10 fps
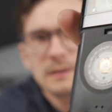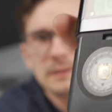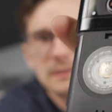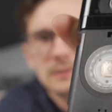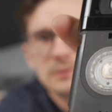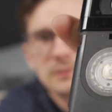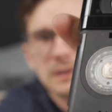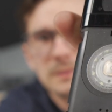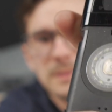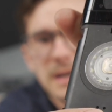And then you've
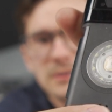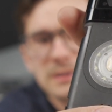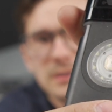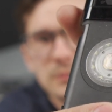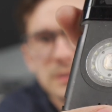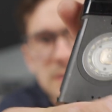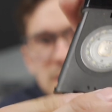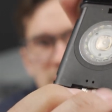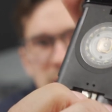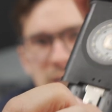got your battery here, which
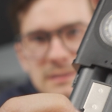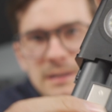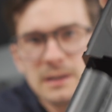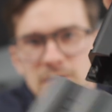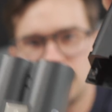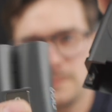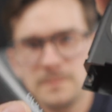slides down.